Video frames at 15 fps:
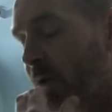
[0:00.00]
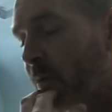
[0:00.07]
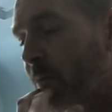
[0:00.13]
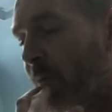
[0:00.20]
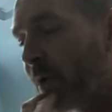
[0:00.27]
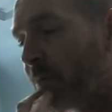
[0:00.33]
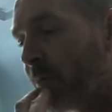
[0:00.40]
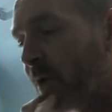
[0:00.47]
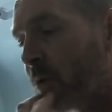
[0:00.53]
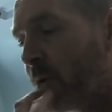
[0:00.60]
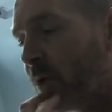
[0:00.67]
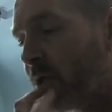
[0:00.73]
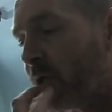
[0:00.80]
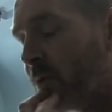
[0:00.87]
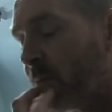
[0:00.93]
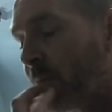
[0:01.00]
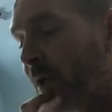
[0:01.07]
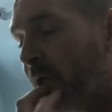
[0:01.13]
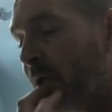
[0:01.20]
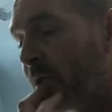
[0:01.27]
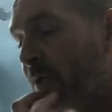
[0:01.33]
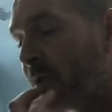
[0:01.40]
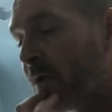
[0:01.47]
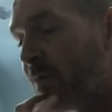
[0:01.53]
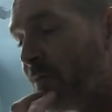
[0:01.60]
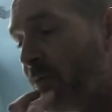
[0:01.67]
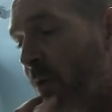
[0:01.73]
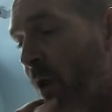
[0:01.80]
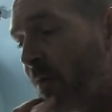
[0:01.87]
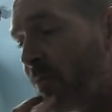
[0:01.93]
my my question being is that if
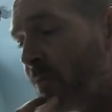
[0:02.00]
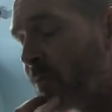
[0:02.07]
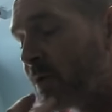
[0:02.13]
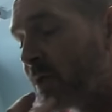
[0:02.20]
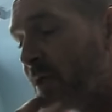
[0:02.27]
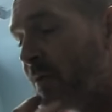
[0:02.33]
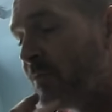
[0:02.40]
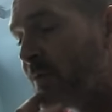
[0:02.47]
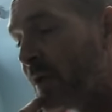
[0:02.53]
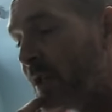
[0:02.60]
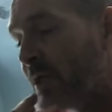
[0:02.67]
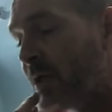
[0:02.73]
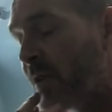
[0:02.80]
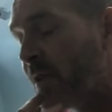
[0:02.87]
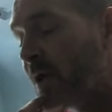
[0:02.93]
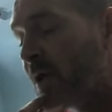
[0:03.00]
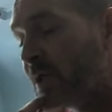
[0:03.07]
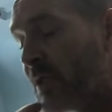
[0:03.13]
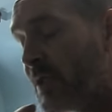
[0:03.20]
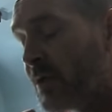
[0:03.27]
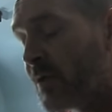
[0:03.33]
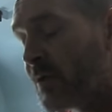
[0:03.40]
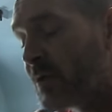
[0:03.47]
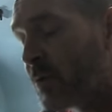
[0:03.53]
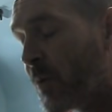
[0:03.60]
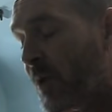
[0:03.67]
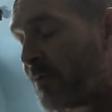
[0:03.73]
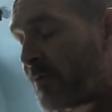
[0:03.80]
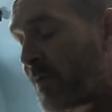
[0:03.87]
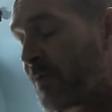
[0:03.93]
you haven't received the letter that I sent on the
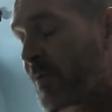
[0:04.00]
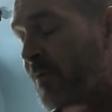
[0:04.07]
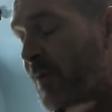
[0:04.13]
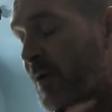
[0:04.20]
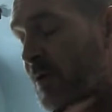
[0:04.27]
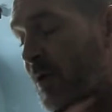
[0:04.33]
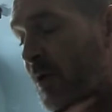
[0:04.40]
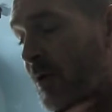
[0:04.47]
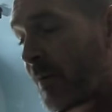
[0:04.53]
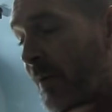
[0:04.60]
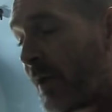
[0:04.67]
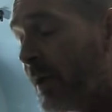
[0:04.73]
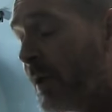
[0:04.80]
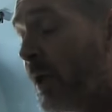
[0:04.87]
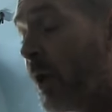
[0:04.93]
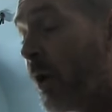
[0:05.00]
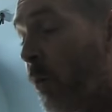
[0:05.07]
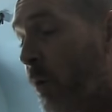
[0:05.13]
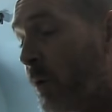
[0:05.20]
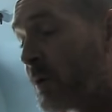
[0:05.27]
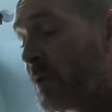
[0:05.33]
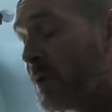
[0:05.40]
25th of October, what mm-hmm.